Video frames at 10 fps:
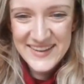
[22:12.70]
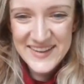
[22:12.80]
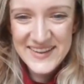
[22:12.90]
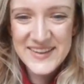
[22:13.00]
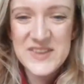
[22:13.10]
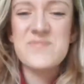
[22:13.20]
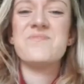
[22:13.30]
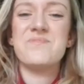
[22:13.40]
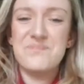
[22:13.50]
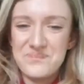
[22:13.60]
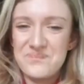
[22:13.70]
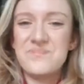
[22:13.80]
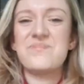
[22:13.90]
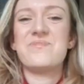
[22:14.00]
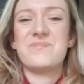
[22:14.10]
in this narrow
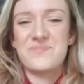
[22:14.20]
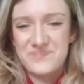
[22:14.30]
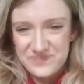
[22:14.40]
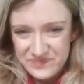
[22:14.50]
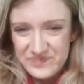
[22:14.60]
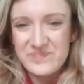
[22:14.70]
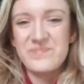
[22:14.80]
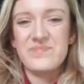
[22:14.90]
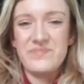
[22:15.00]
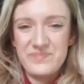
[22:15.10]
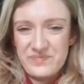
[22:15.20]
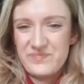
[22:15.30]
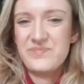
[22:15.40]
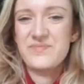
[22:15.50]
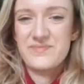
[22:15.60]
alley, and I'm
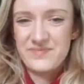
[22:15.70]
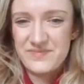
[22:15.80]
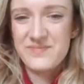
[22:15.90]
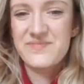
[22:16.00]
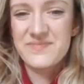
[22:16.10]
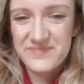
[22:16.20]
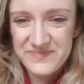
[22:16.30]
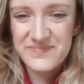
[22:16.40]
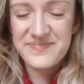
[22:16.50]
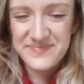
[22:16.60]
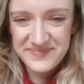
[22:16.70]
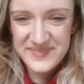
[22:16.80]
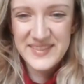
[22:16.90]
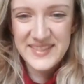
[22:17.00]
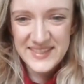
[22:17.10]
taking you to Via
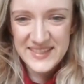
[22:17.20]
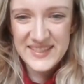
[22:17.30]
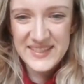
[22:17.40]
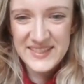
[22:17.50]
Garibaldi.